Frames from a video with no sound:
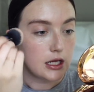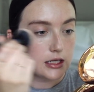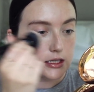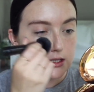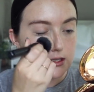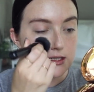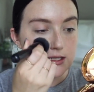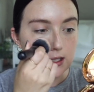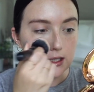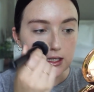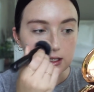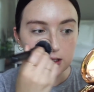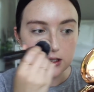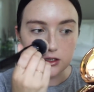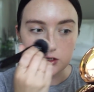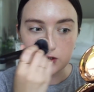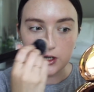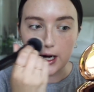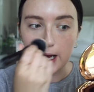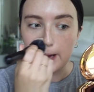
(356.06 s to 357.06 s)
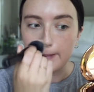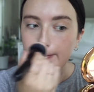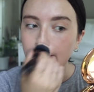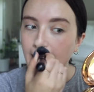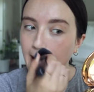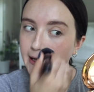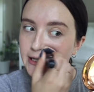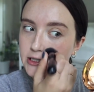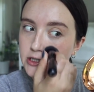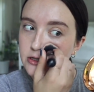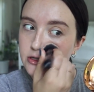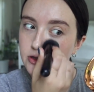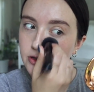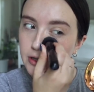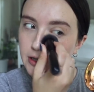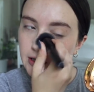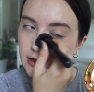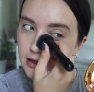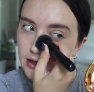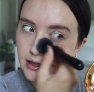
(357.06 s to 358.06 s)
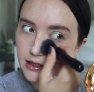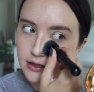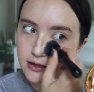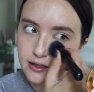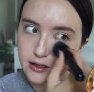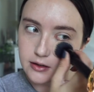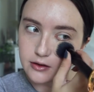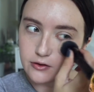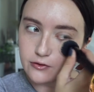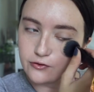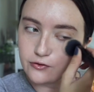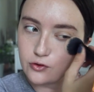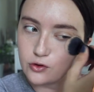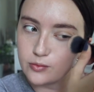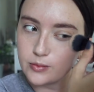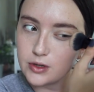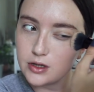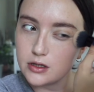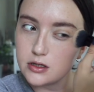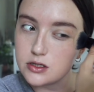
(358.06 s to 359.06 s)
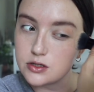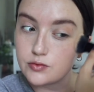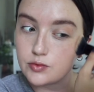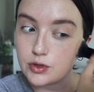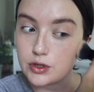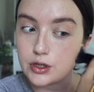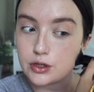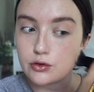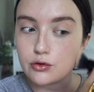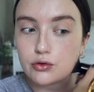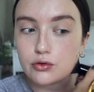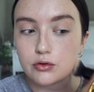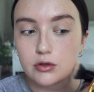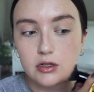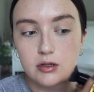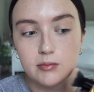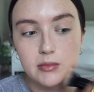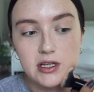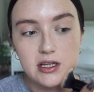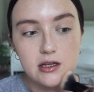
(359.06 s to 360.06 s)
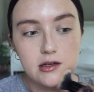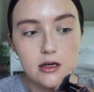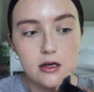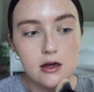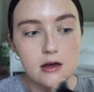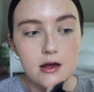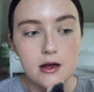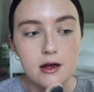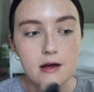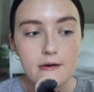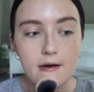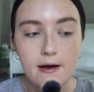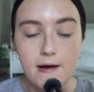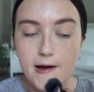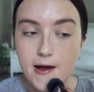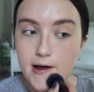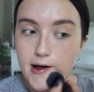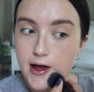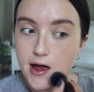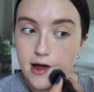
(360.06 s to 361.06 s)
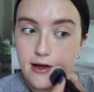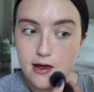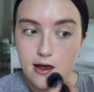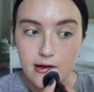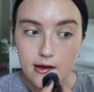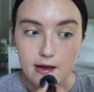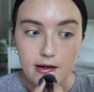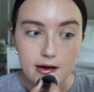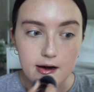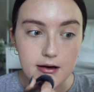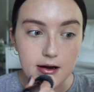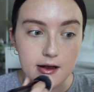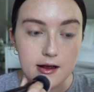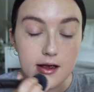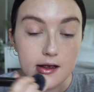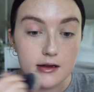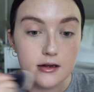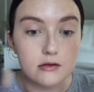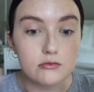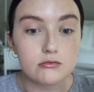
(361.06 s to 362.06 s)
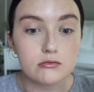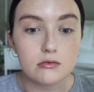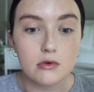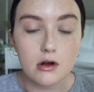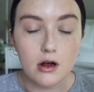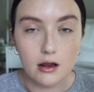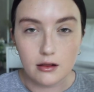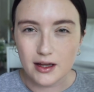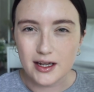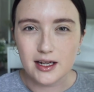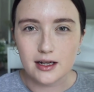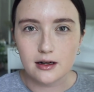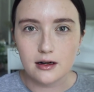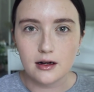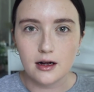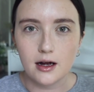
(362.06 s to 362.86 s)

stick to dry patches or anything. Like, the formula is really creamy, and it, like,